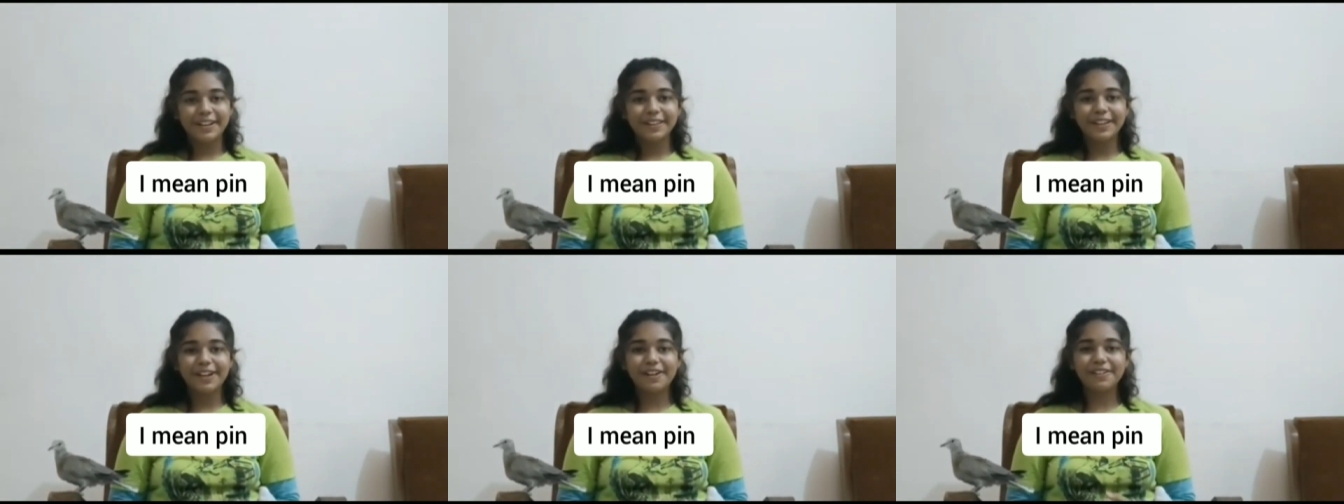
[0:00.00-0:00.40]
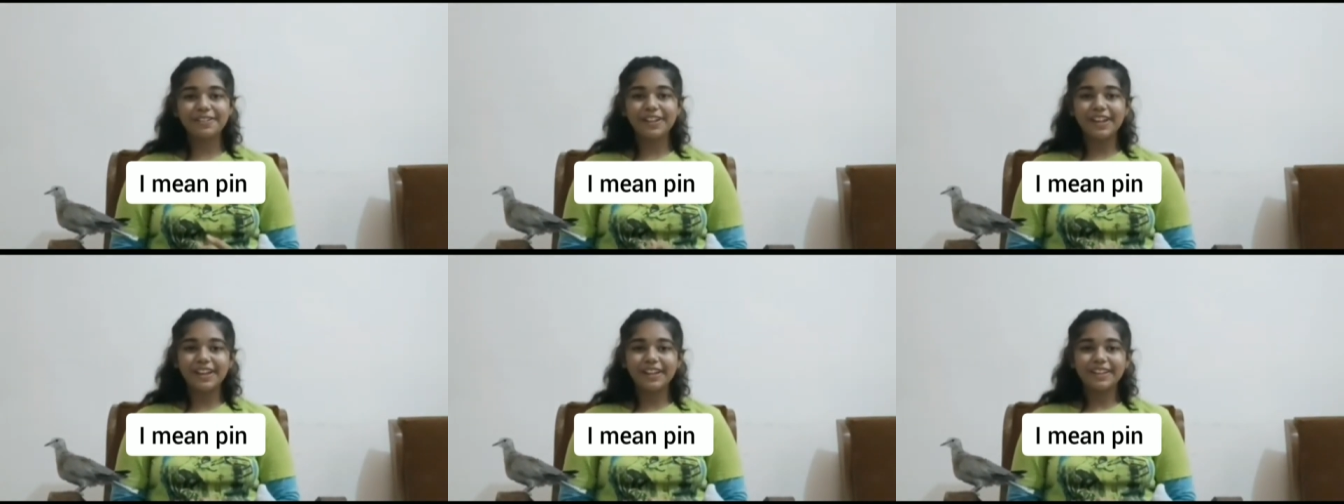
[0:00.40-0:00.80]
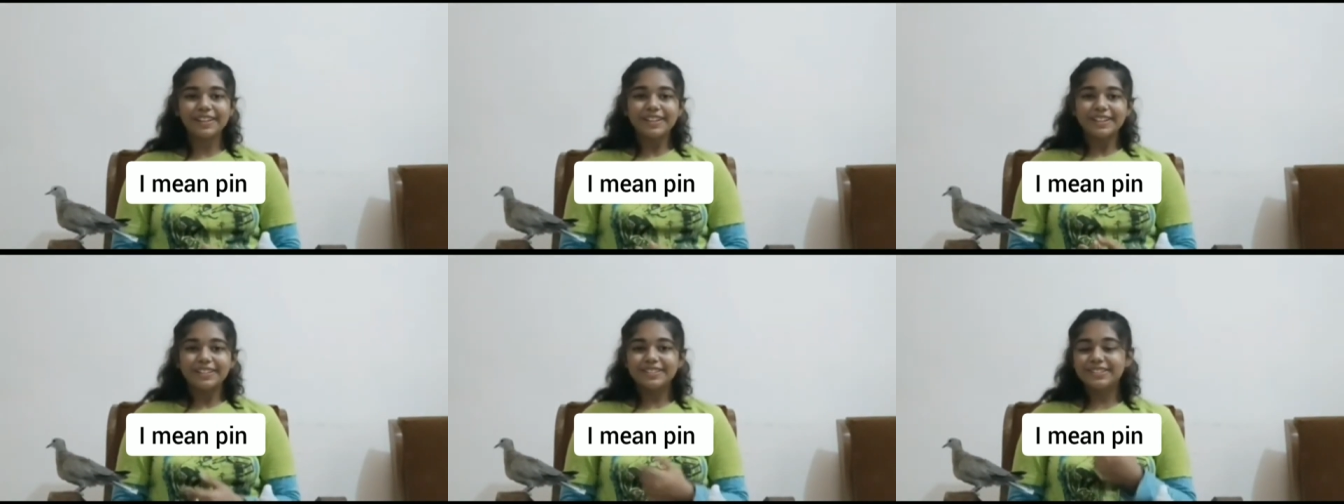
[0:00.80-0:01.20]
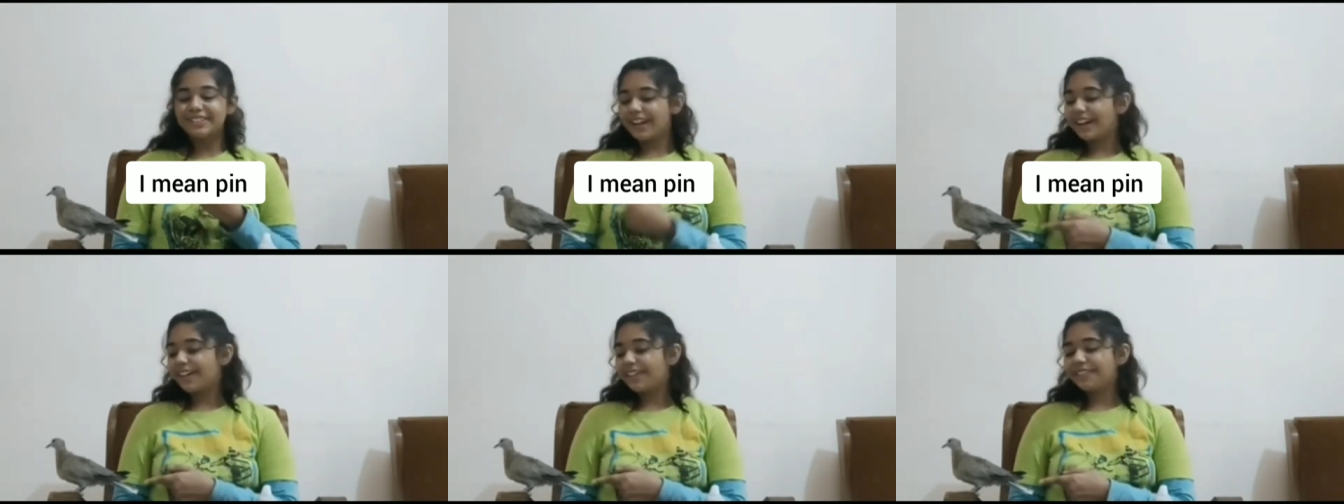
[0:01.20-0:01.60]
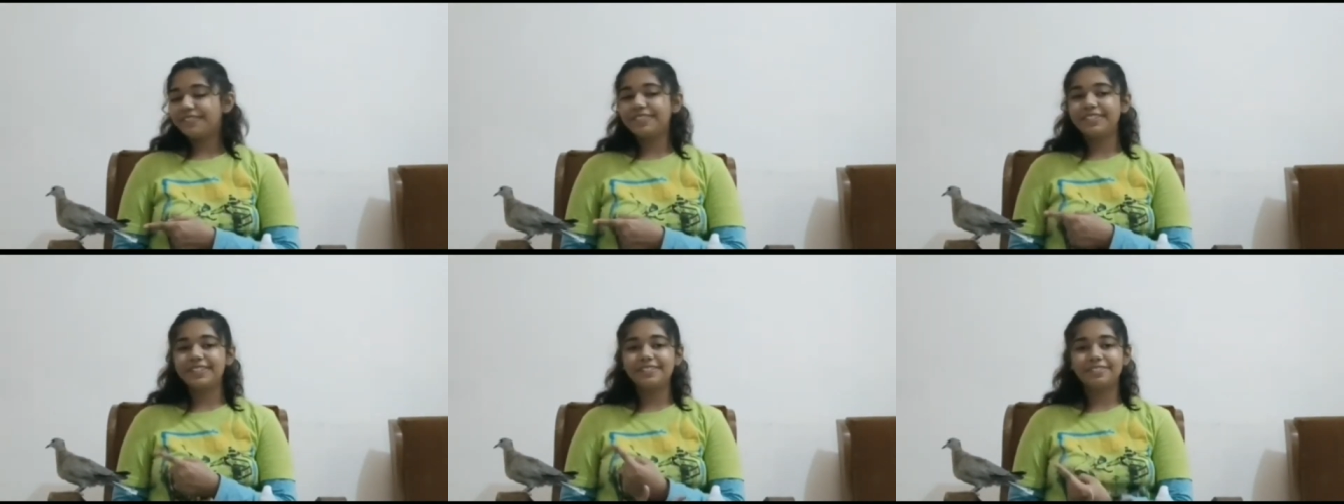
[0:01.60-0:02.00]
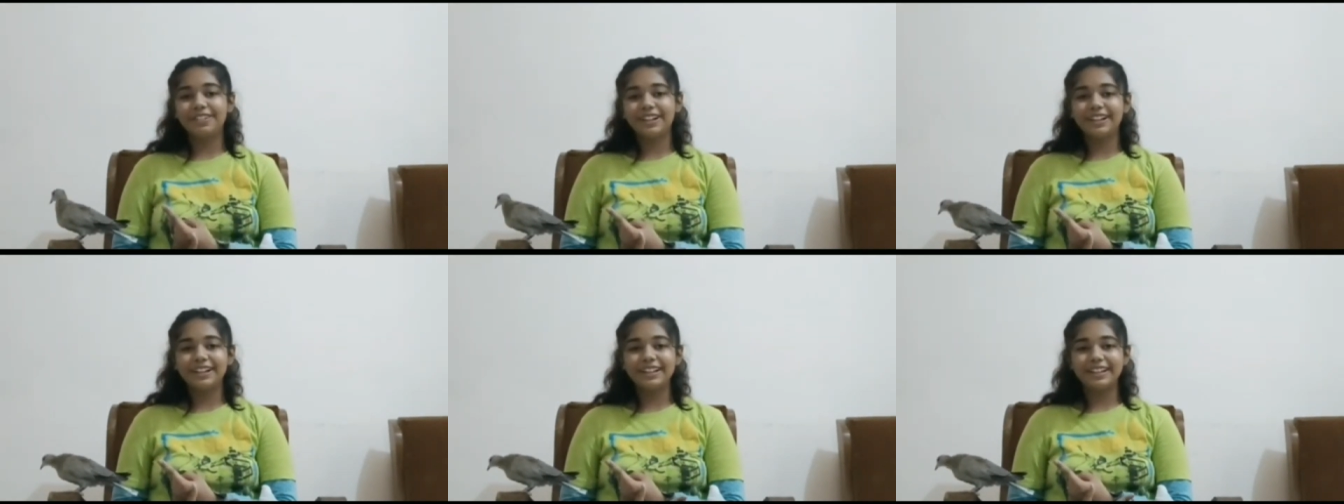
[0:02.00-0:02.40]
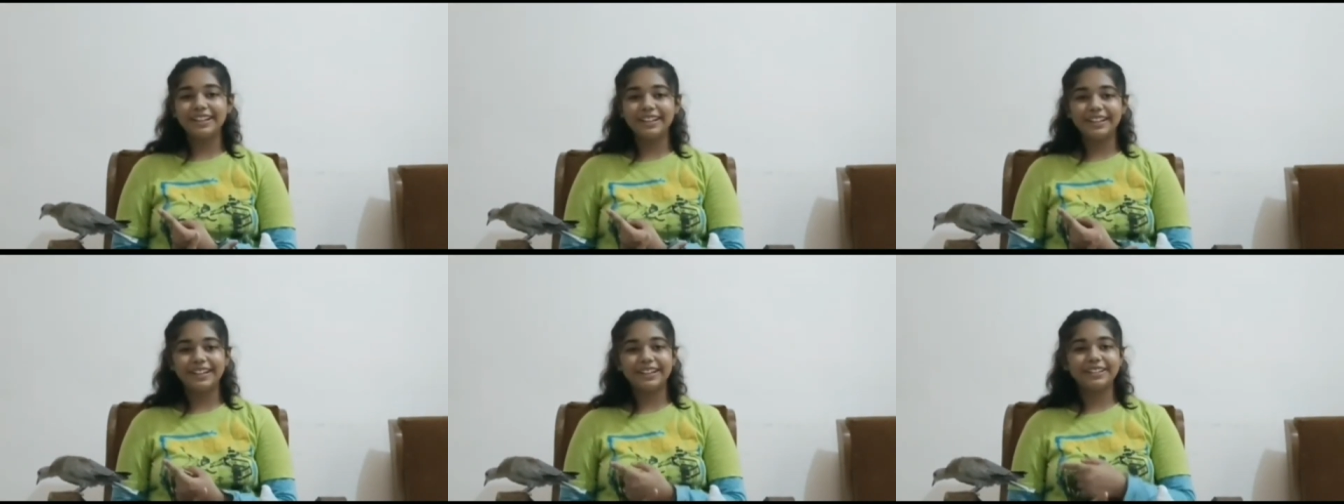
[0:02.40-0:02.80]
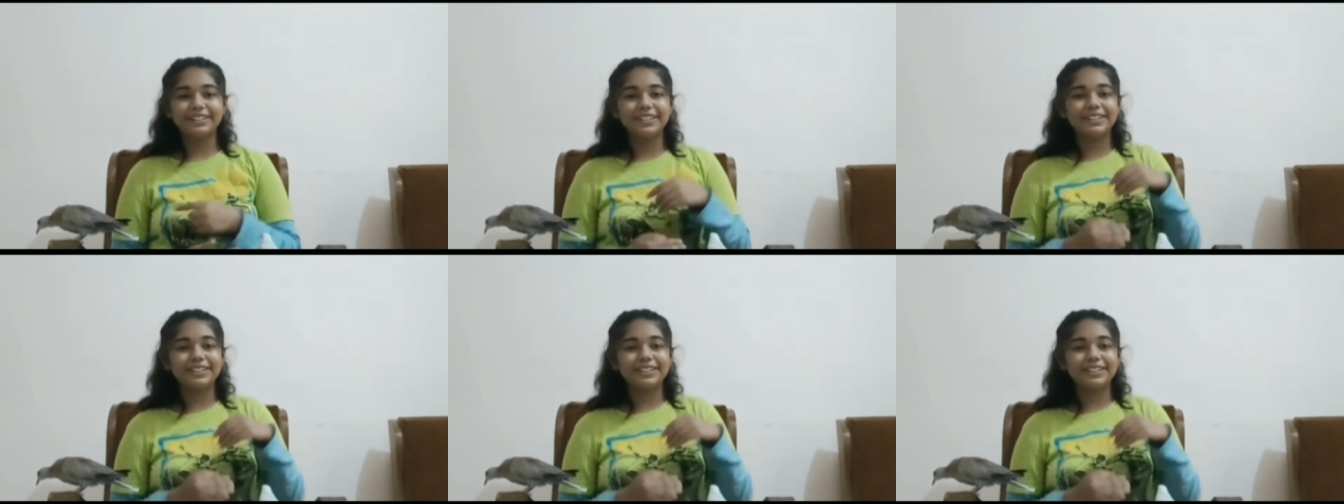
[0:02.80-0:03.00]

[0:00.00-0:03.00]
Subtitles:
So doves really need